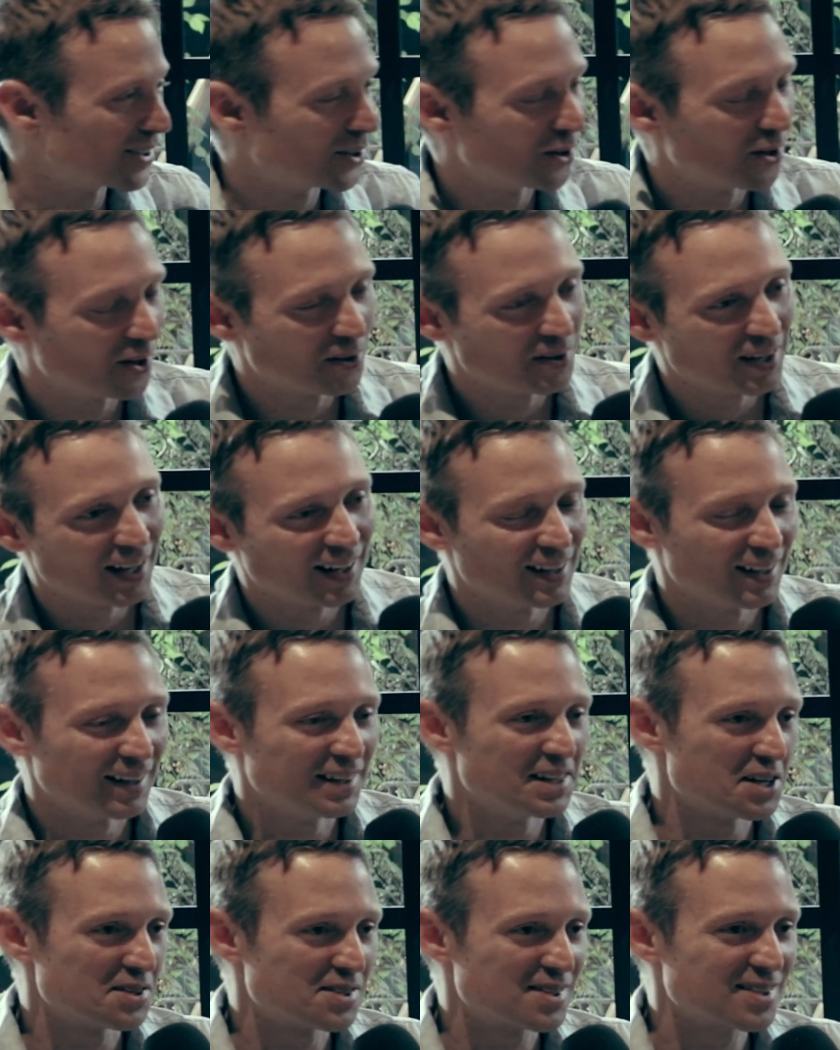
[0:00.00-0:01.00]
I
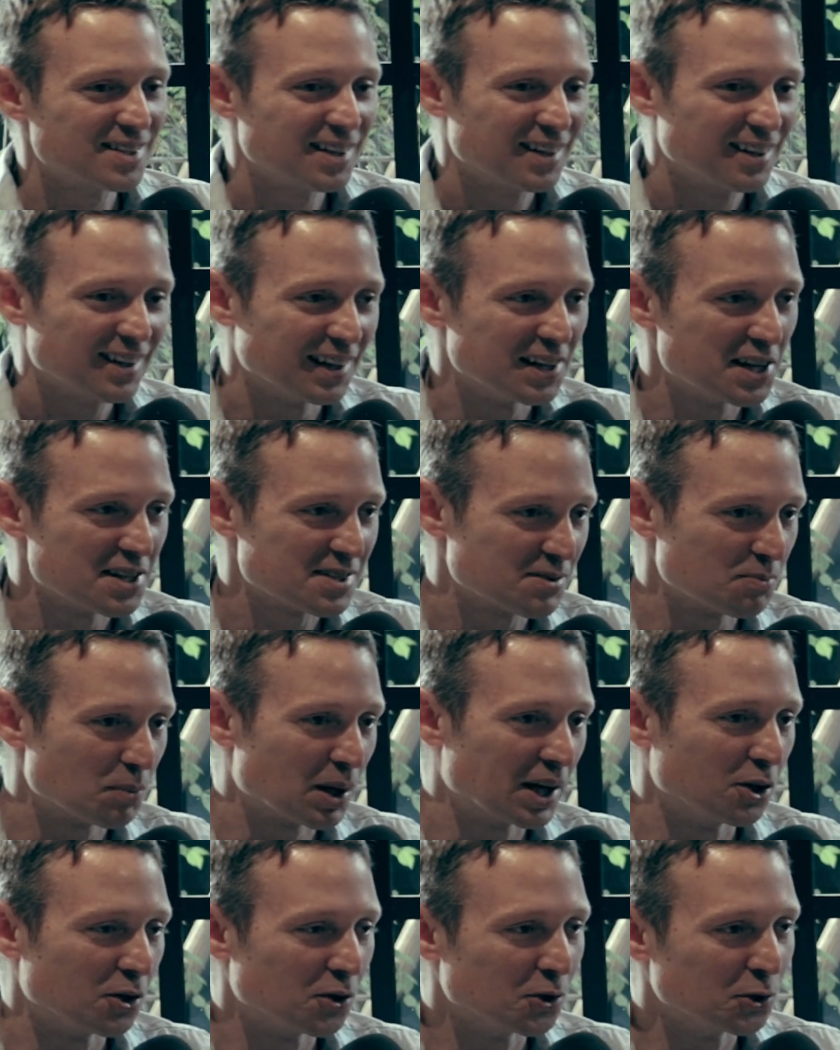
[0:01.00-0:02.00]
guess
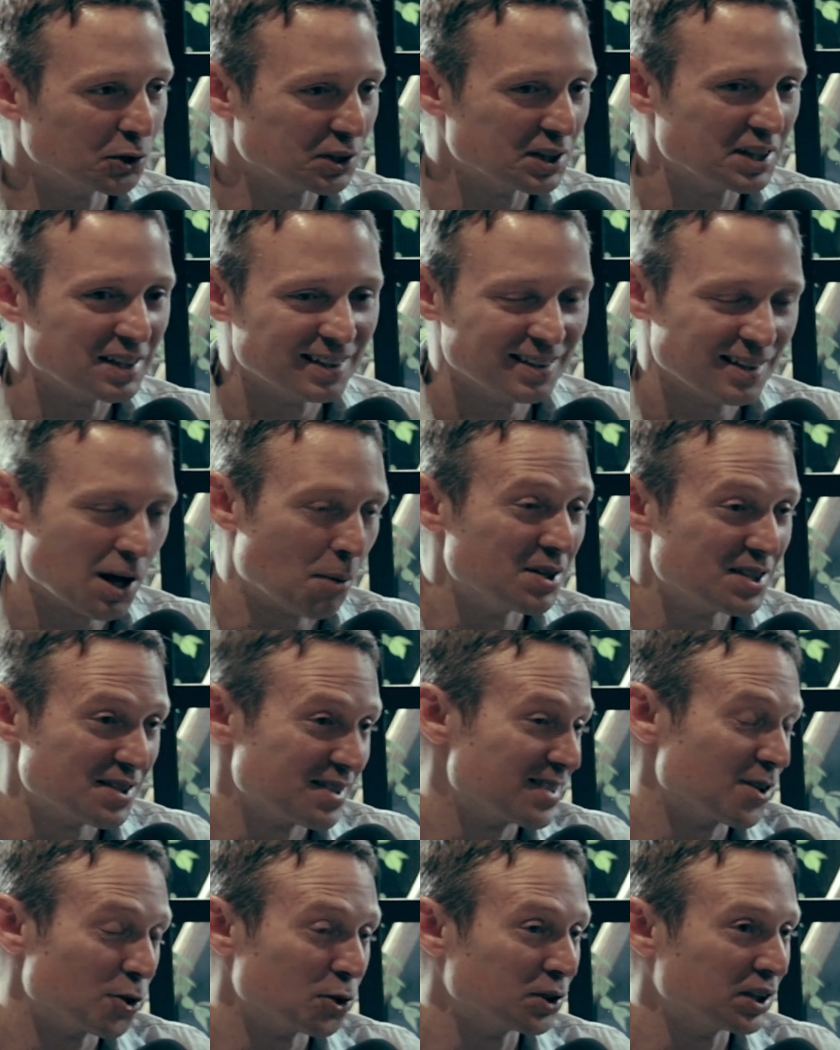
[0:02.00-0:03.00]
my this
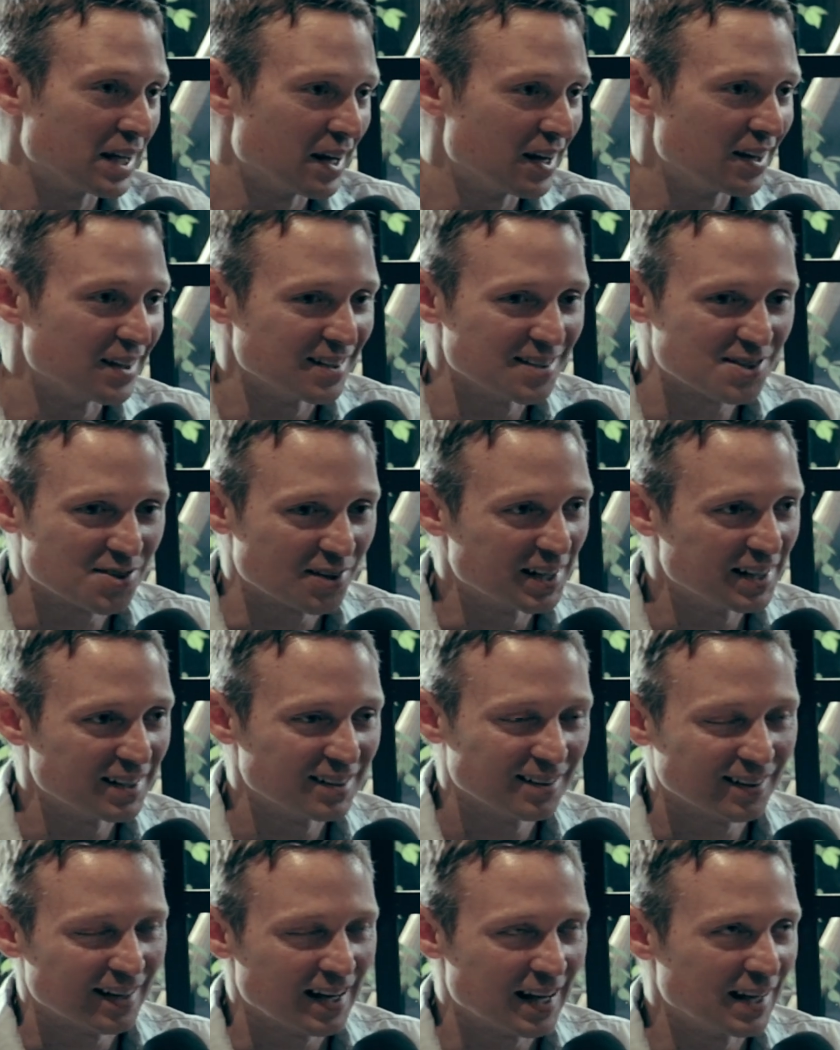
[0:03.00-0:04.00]
is the early 80s, right?
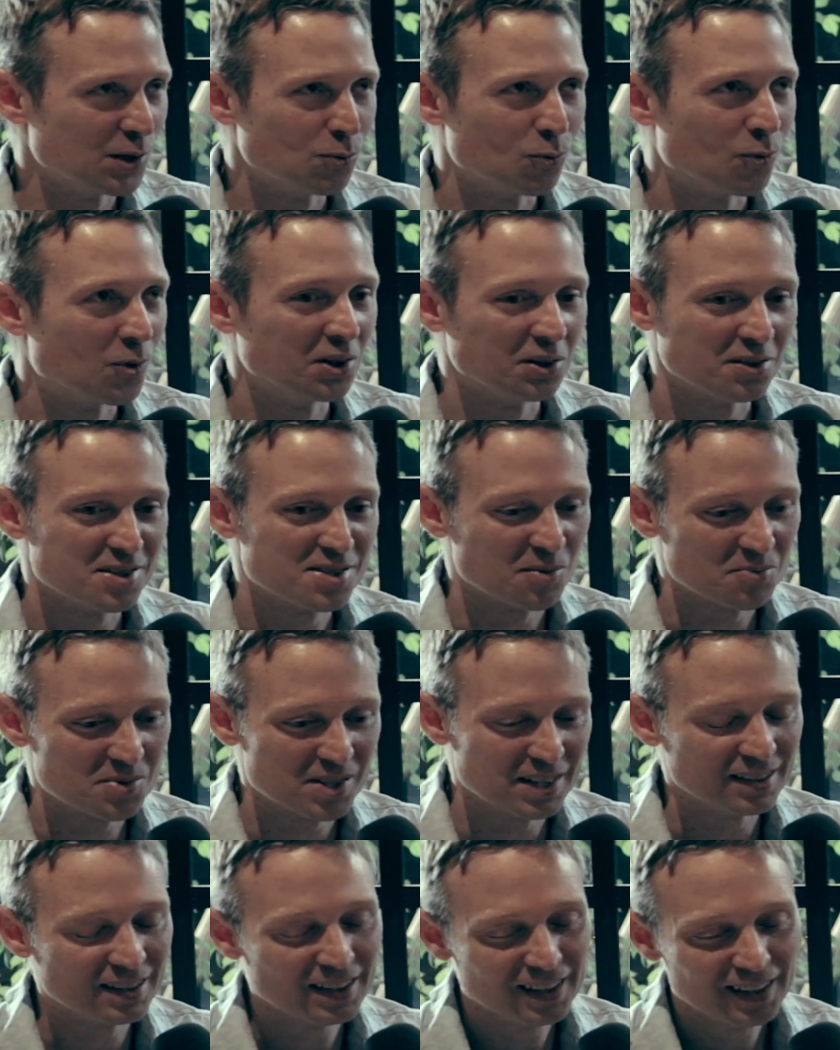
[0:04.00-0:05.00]
81 or
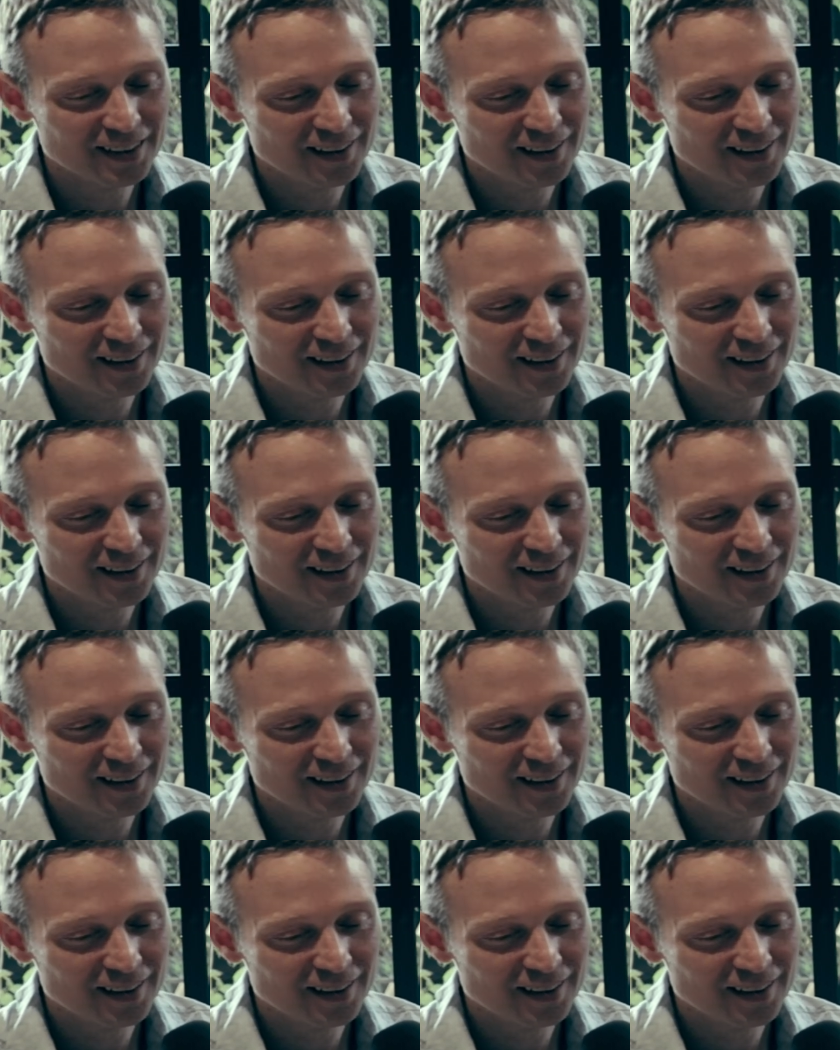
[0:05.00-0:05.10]
something.